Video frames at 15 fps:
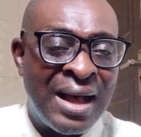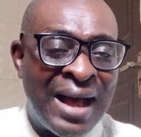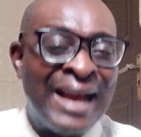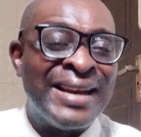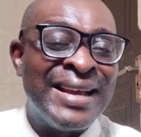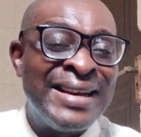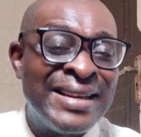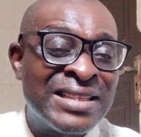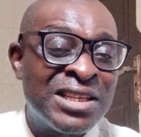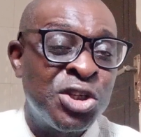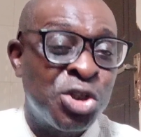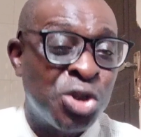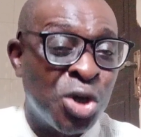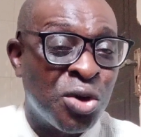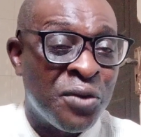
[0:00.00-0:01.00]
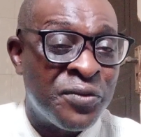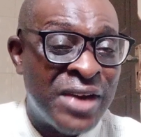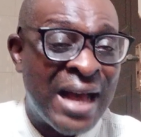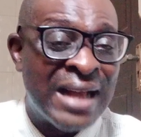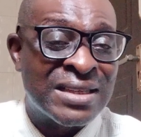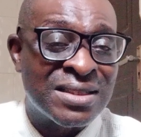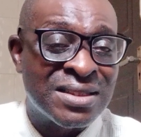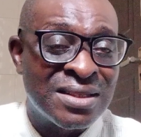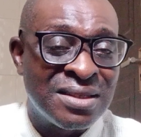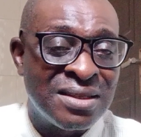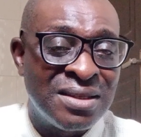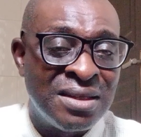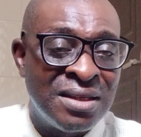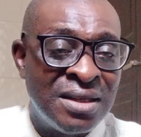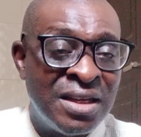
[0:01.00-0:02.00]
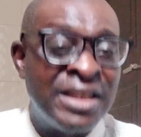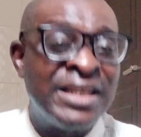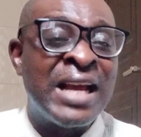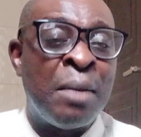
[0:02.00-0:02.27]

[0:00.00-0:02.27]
And anything short of that in